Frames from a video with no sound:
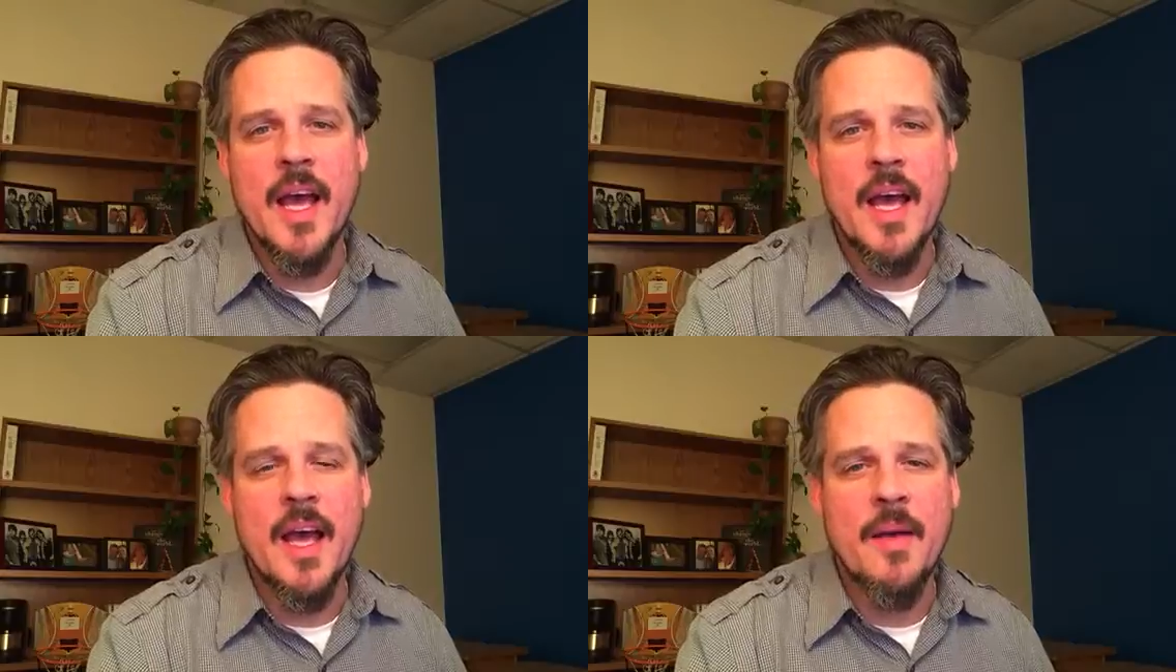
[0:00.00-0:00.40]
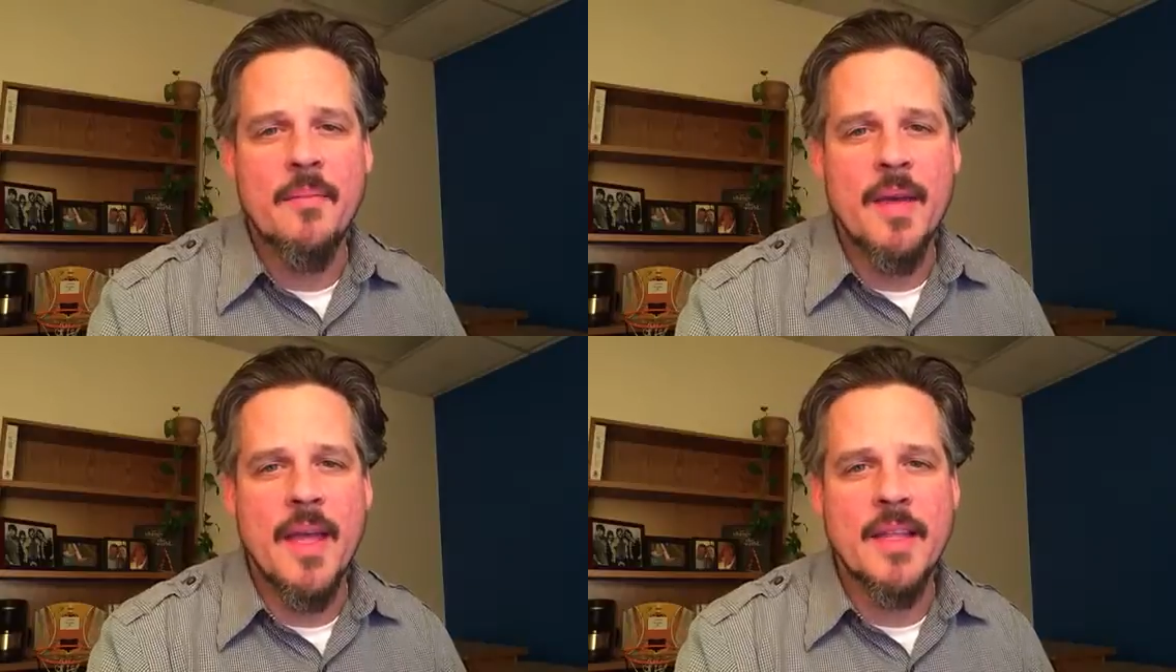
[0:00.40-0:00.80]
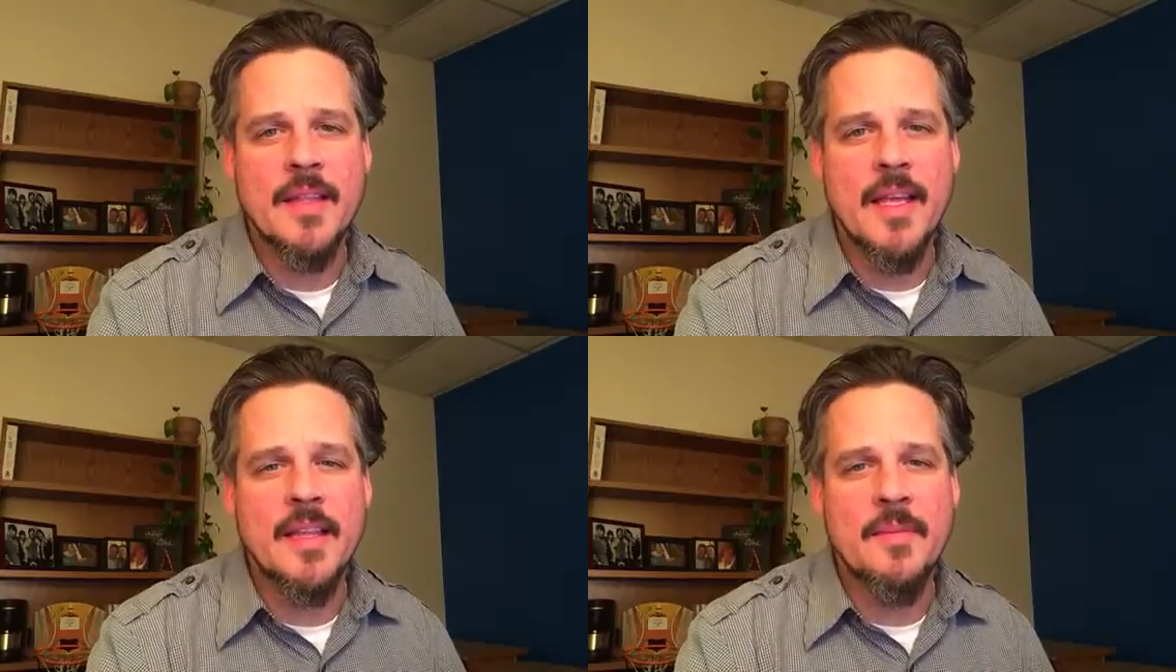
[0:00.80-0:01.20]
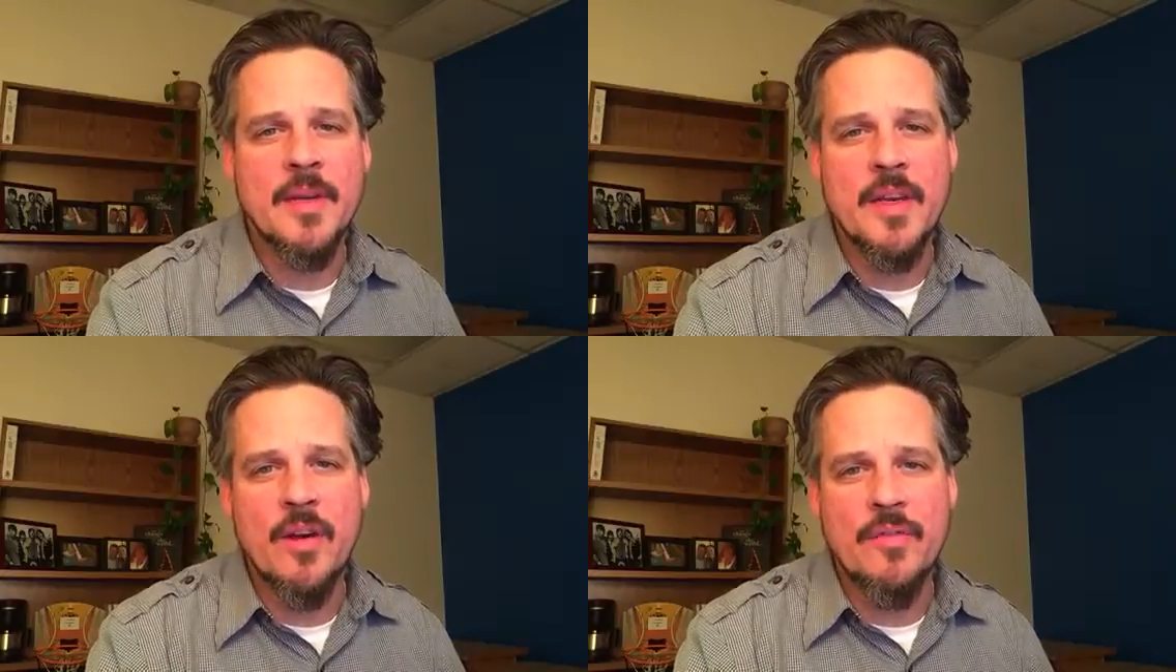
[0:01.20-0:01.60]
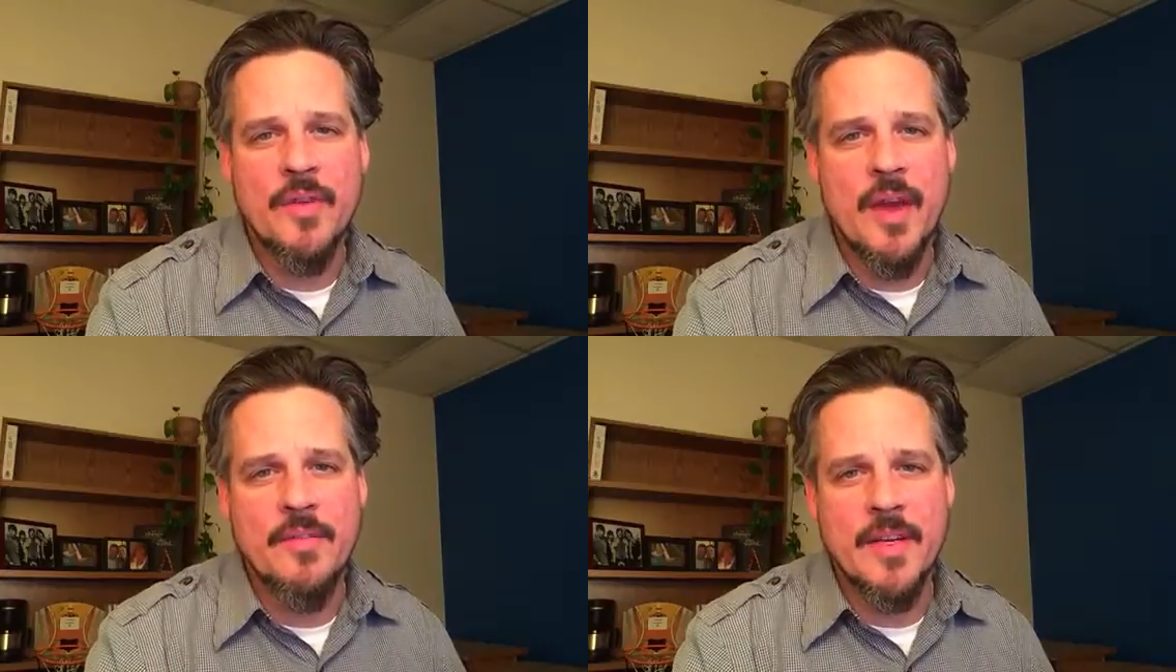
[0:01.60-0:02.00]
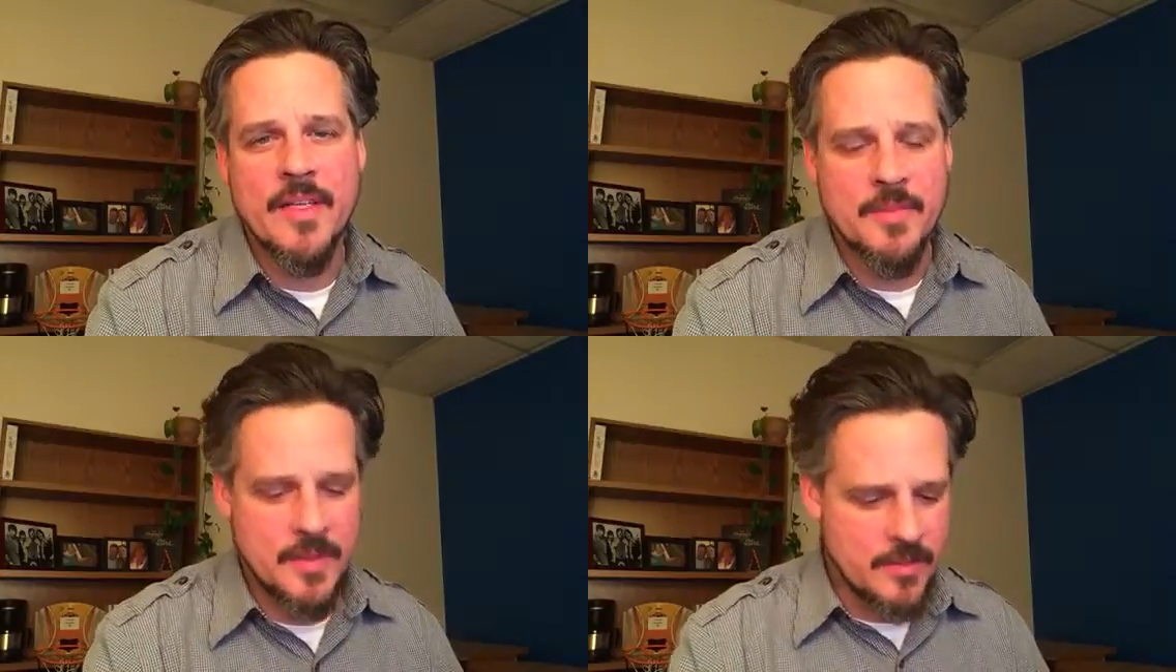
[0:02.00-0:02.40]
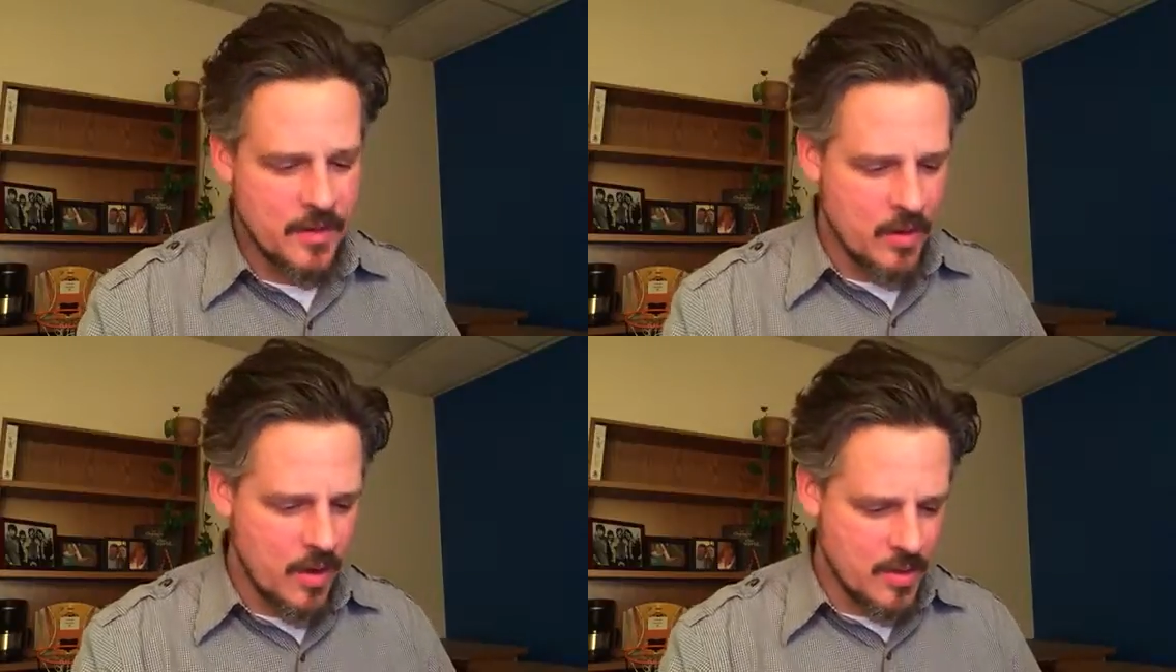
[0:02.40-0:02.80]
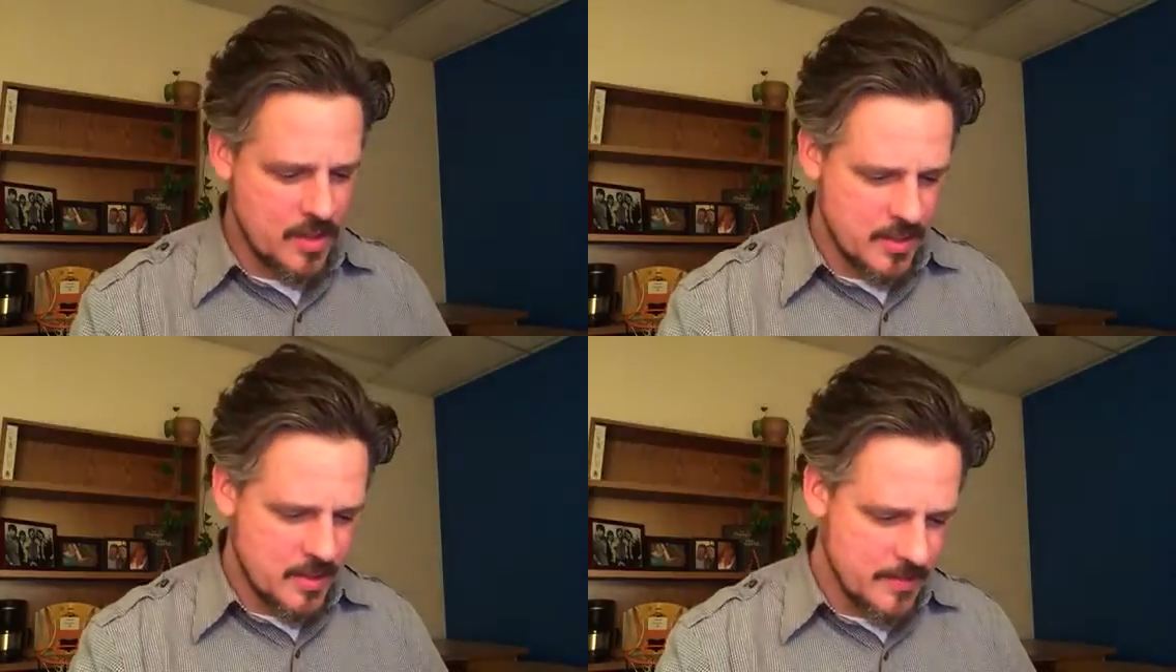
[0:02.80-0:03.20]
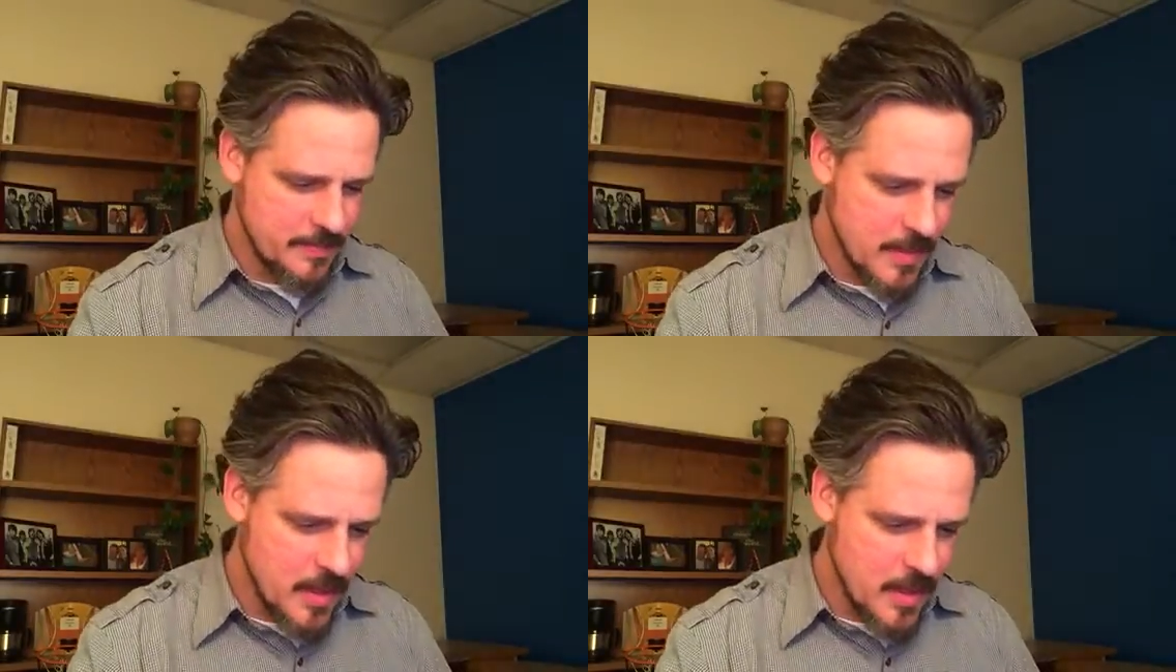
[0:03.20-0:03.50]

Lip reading: and let me know if you have any specific questions.